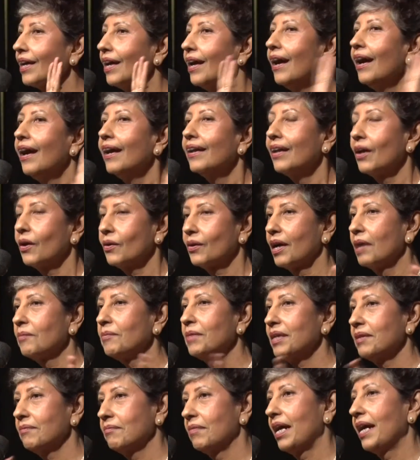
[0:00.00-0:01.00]
Now
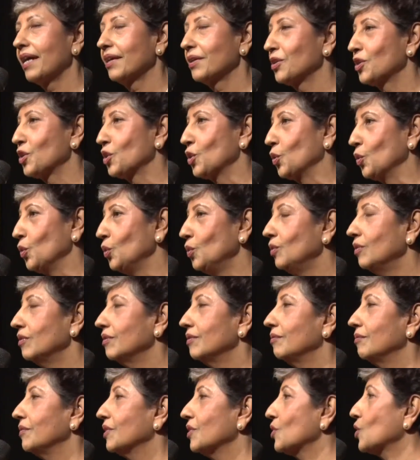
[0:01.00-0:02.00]
coming back to
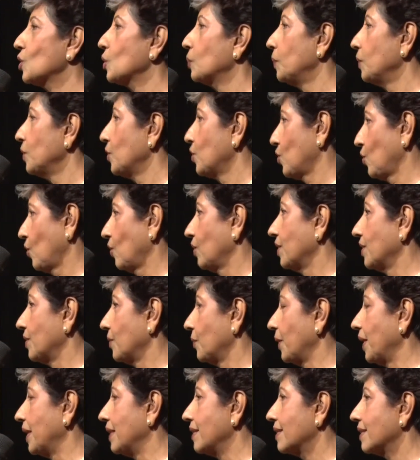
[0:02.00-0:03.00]
municipal solid
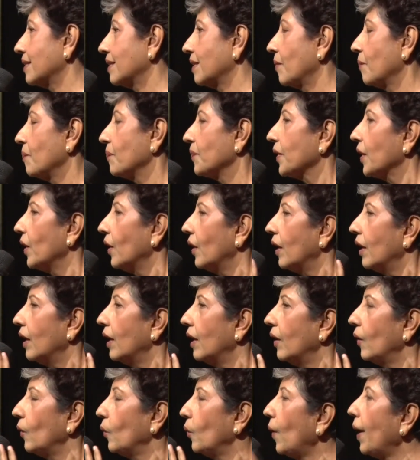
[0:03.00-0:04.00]
waste.
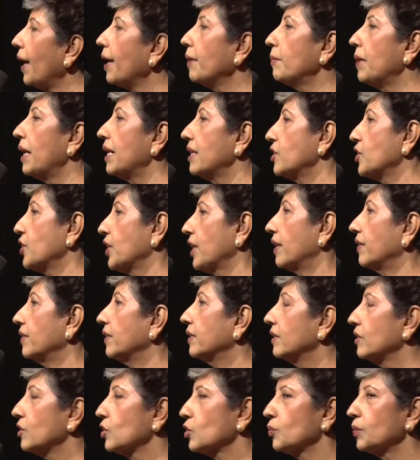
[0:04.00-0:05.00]
Why am I sharing
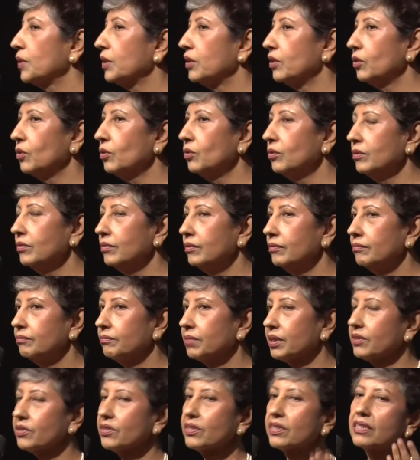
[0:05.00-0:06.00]
this with you?
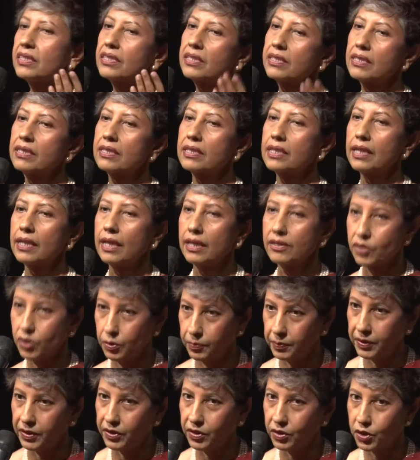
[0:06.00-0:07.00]
Because this is an
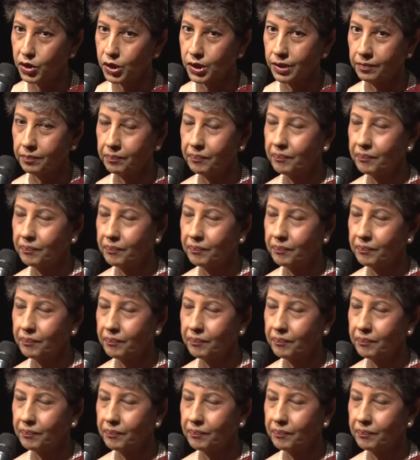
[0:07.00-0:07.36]
entrepreneurship.